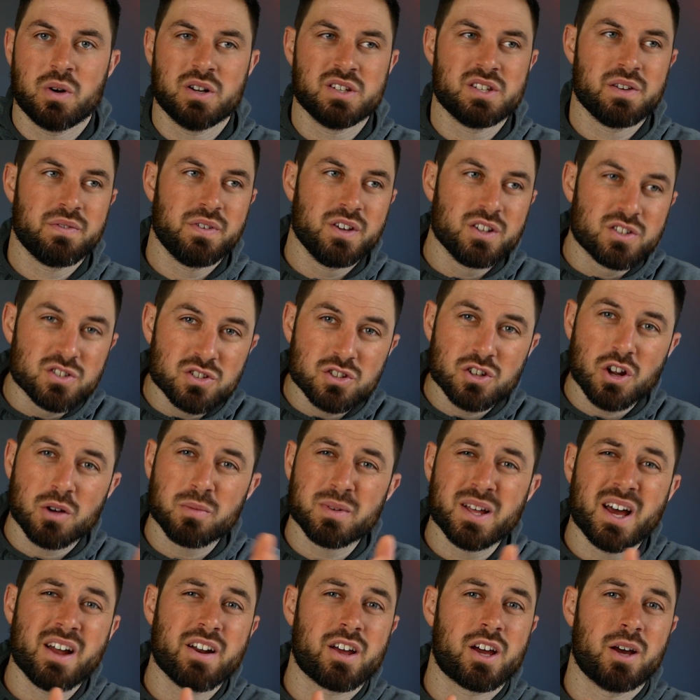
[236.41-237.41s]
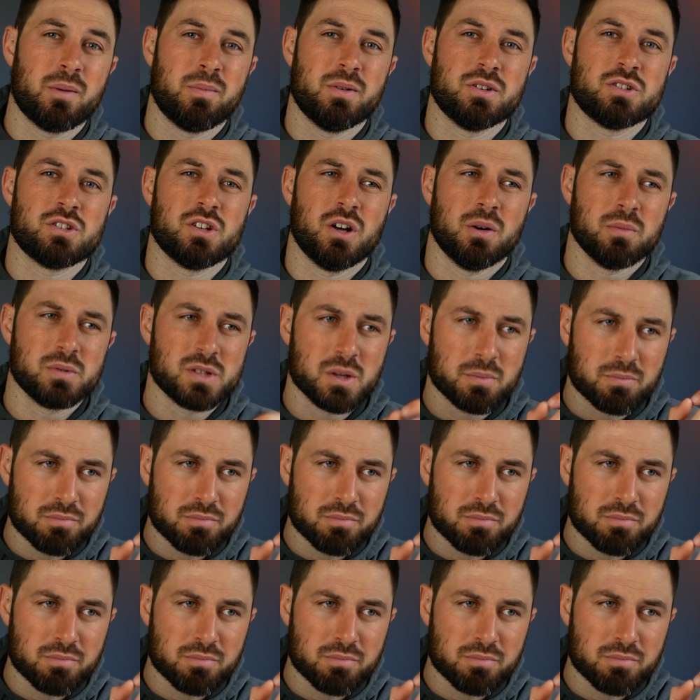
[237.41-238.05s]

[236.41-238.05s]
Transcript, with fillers: Whereas if you'd stopped down a couple of stops,